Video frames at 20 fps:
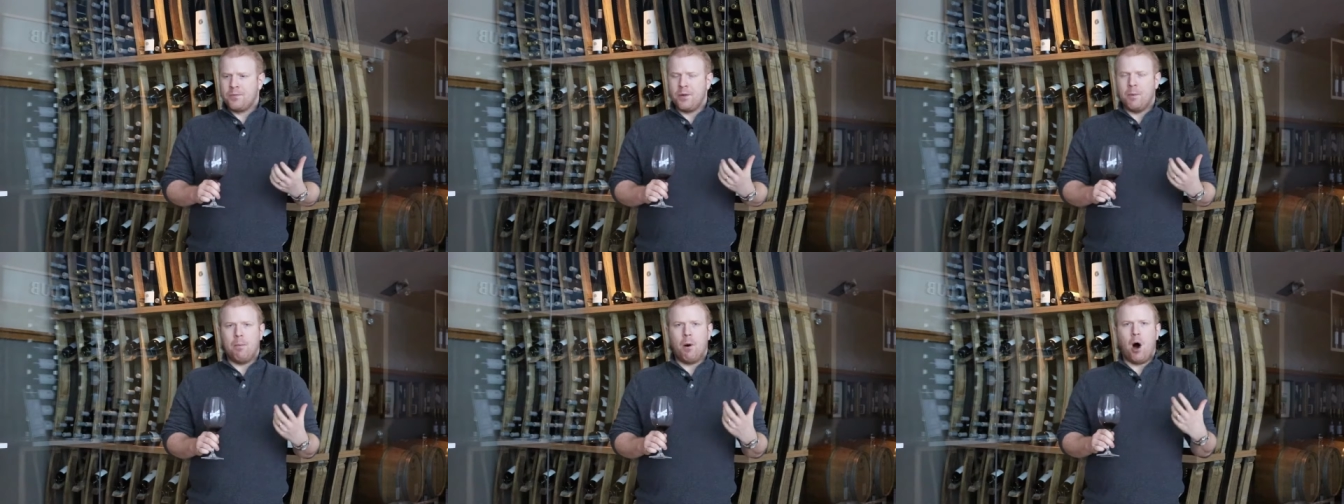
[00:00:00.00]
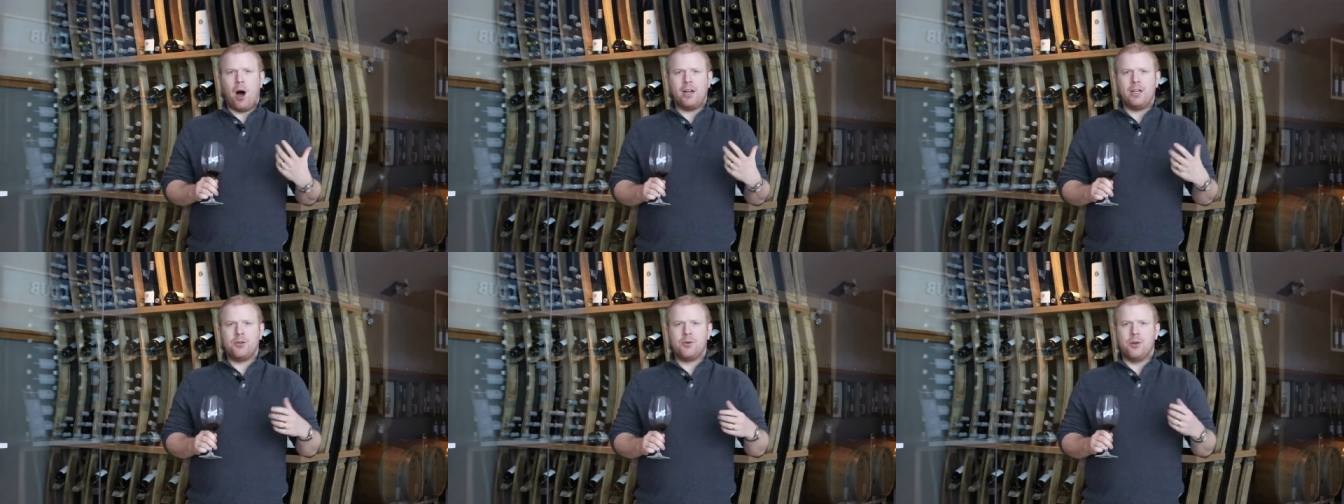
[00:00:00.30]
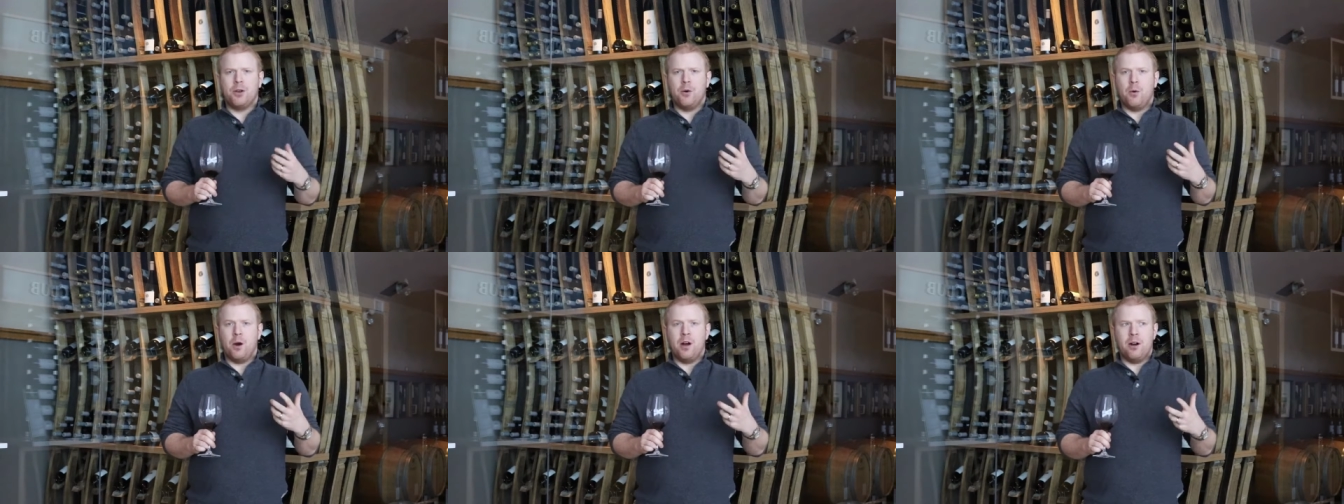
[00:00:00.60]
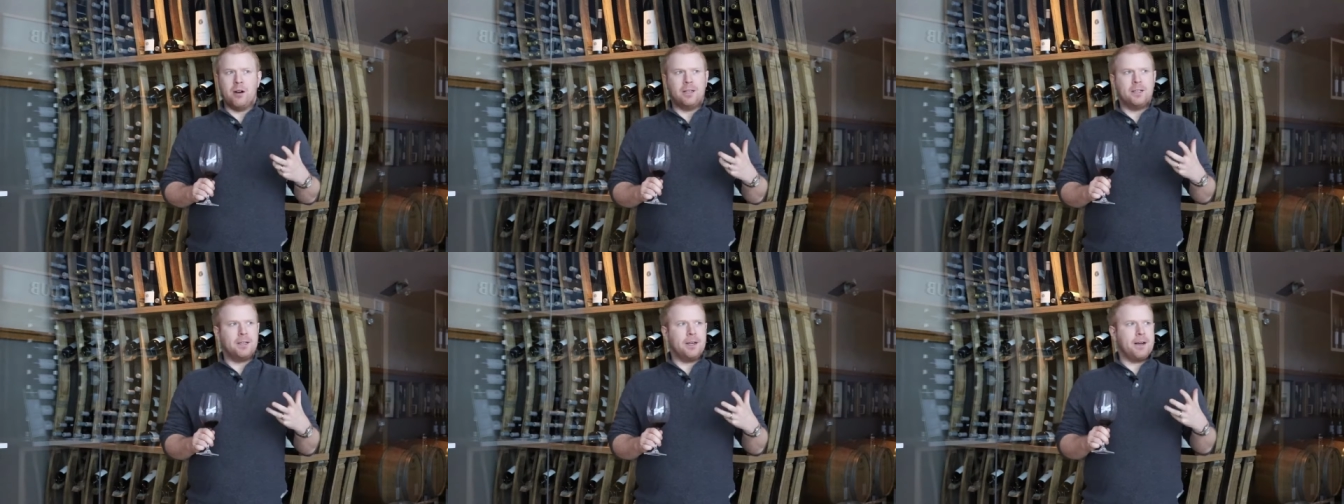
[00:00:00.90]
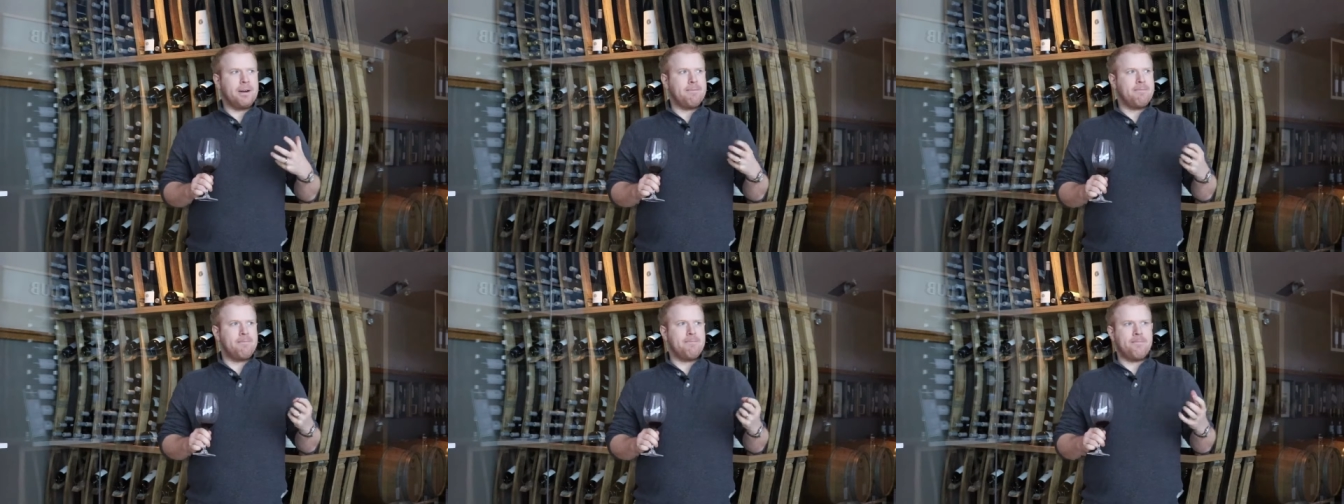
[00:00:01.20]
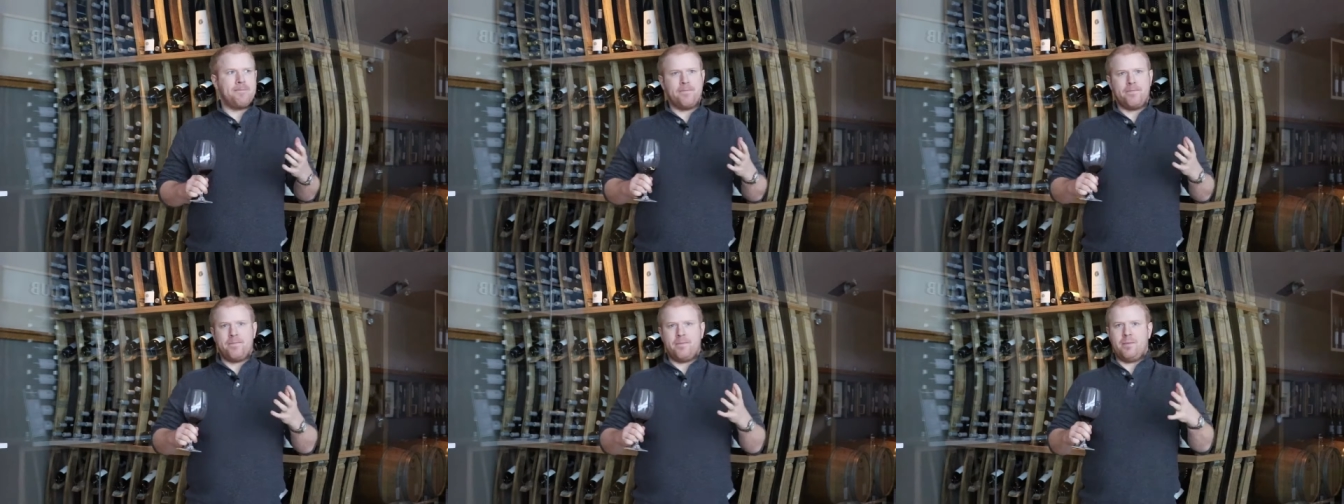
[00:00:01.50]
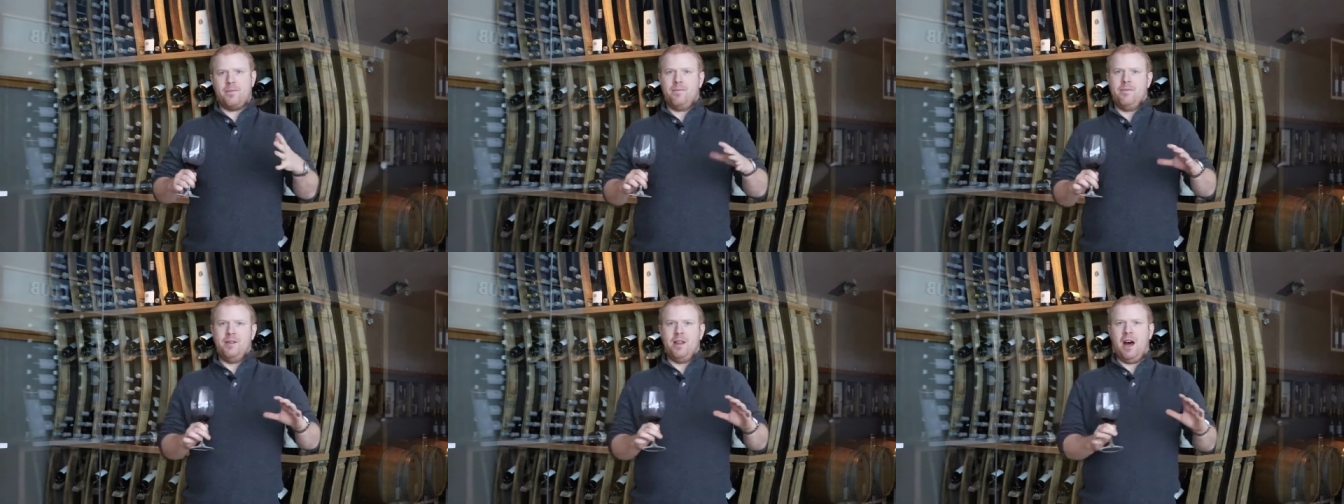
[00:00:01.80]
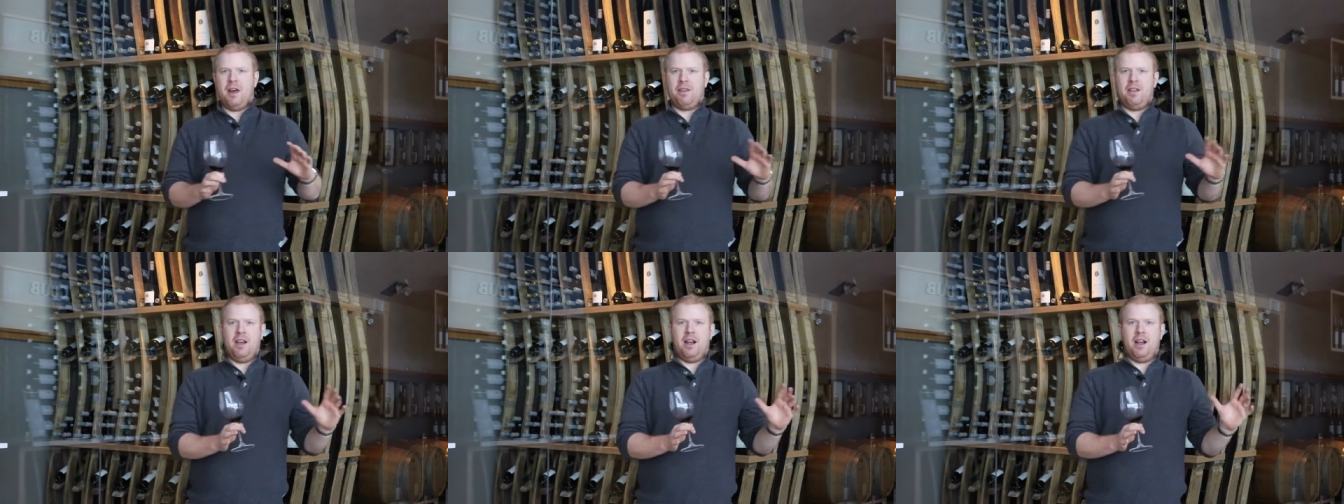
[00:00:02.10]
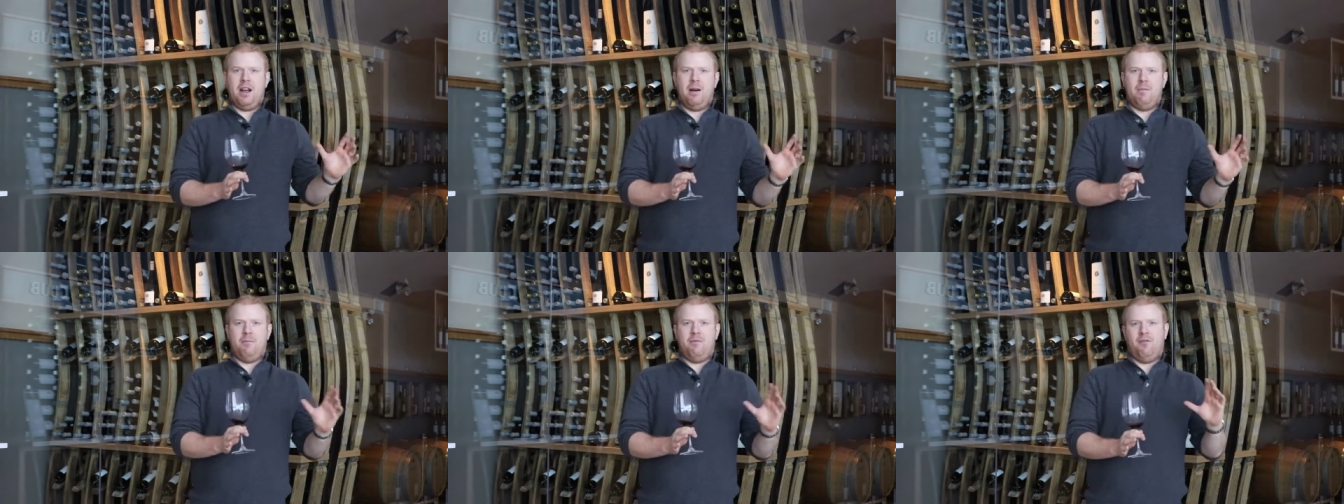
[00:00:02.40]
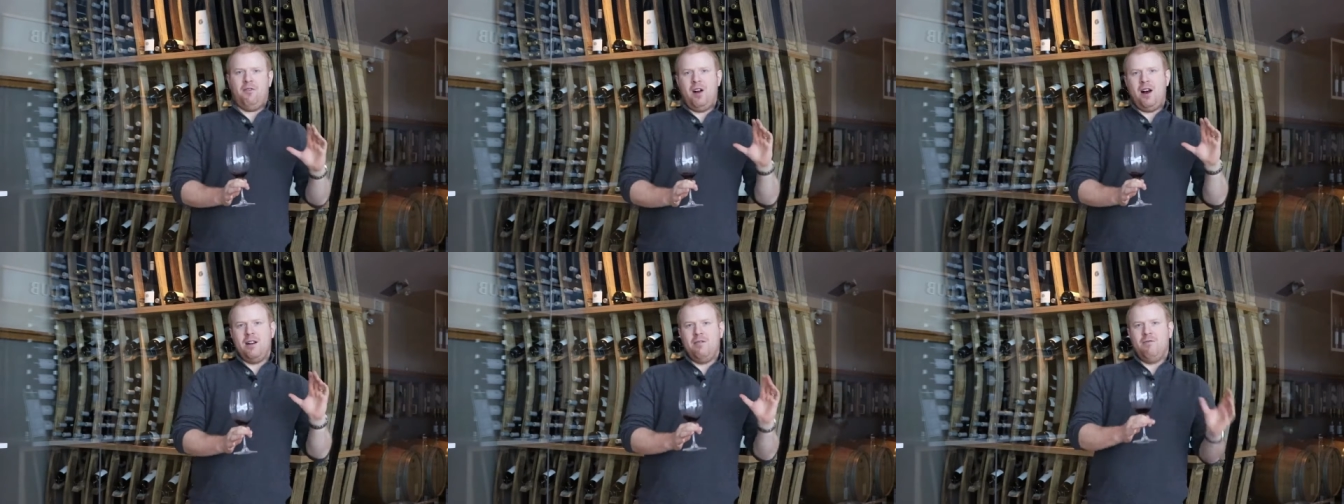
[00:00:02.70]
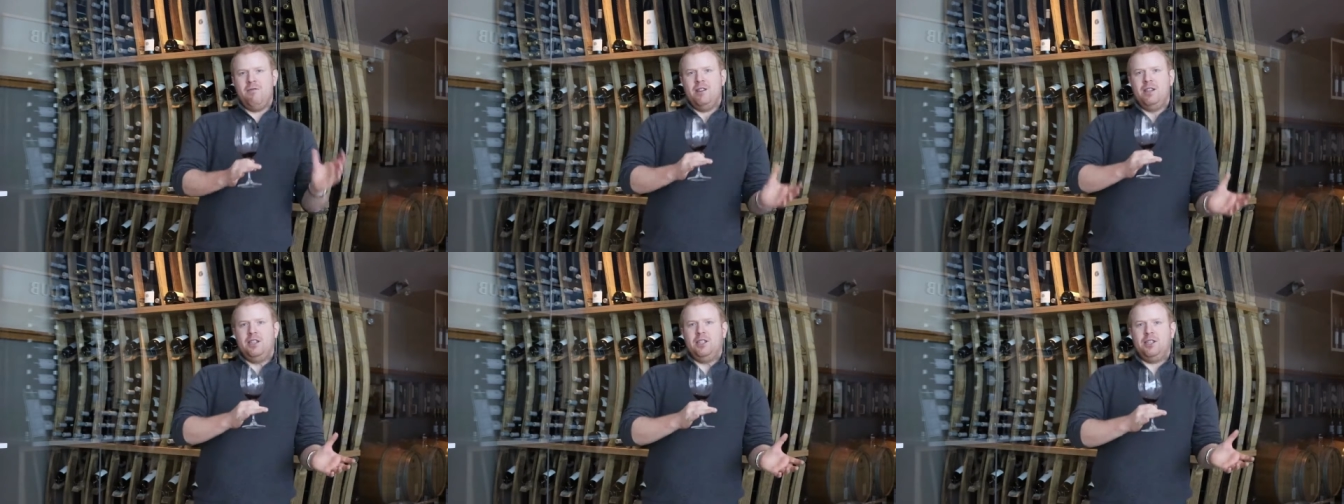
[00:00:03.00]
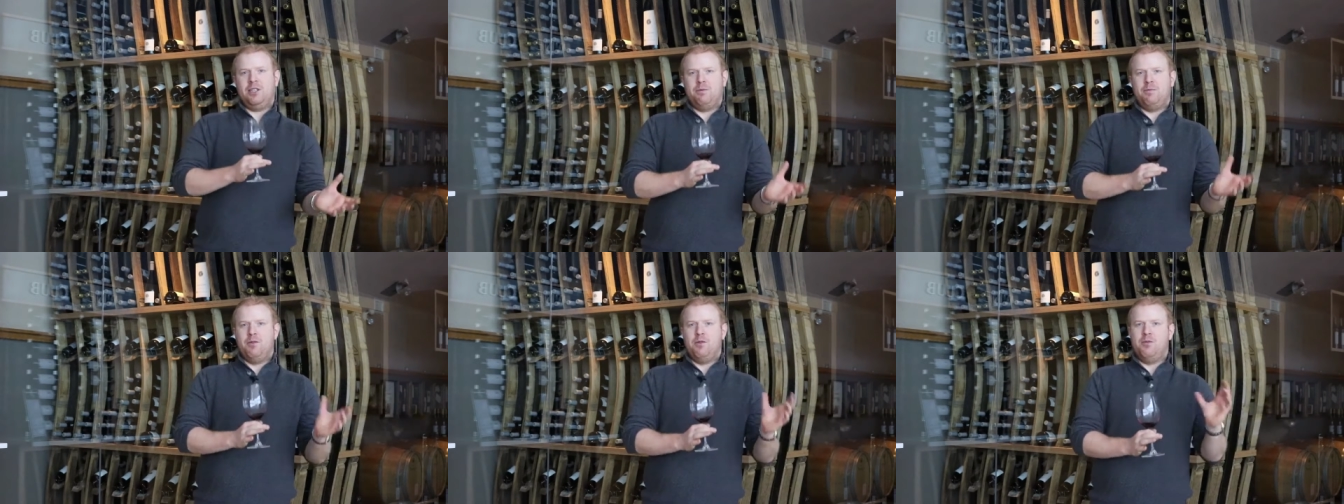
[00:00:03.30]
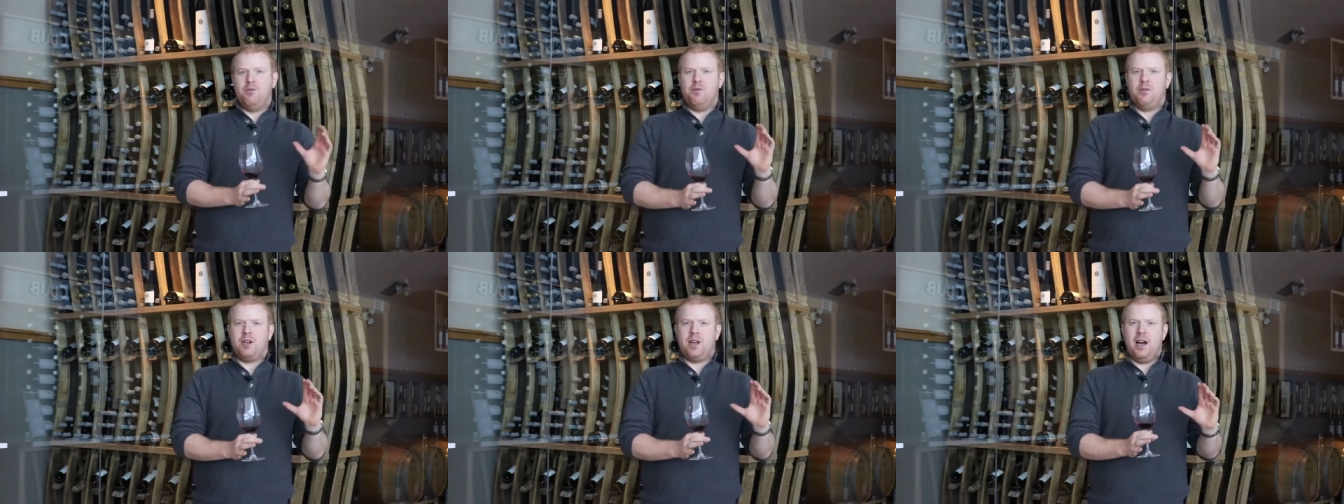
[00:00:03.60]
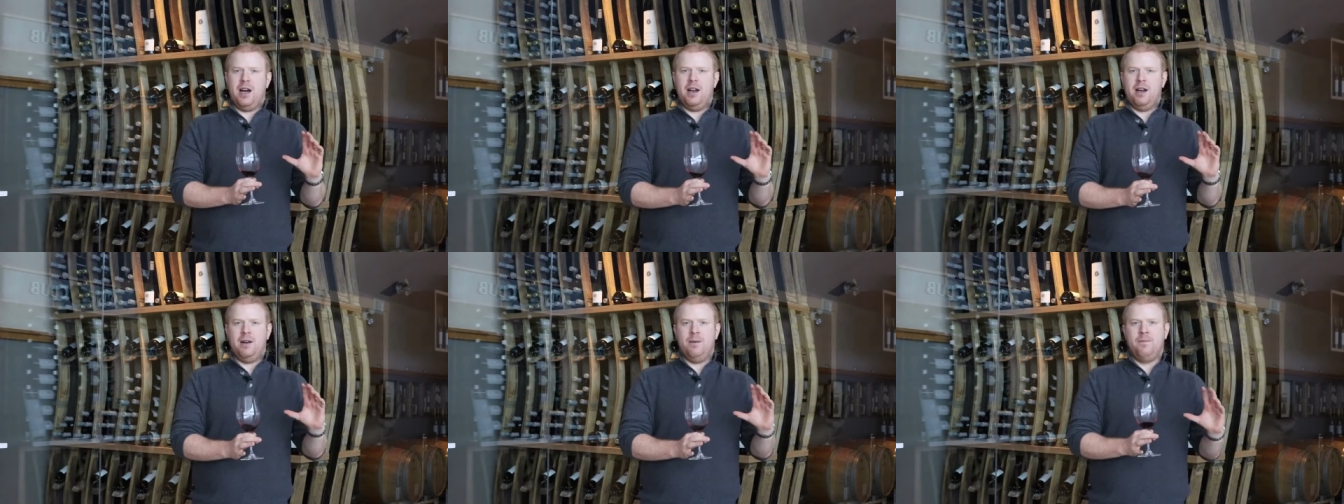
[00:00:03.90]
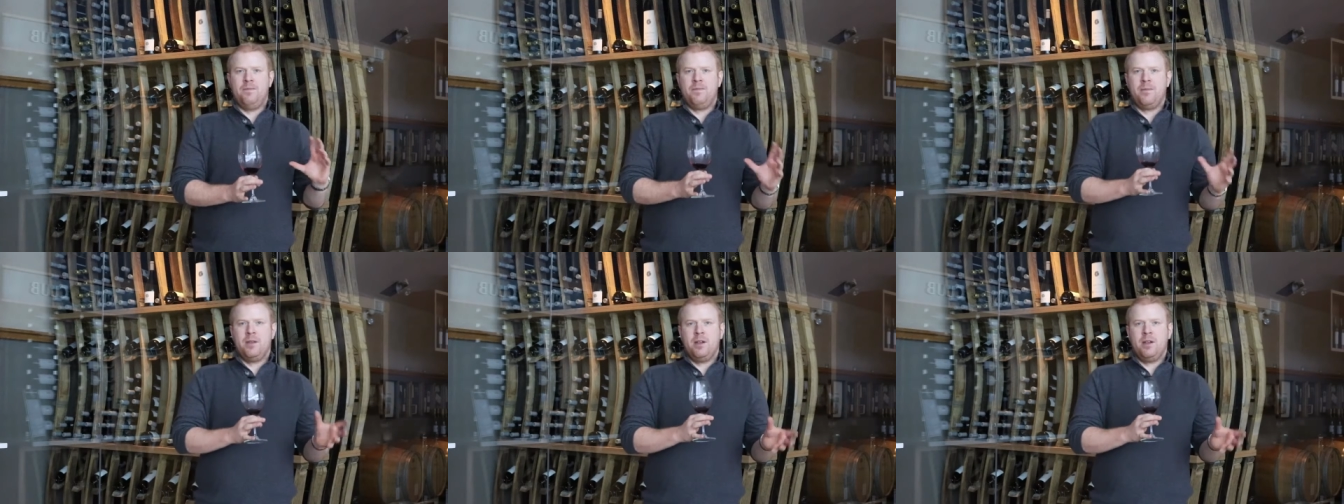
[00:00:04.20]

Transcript: The body's really weird. It's like nothing up front, really smooth, kind of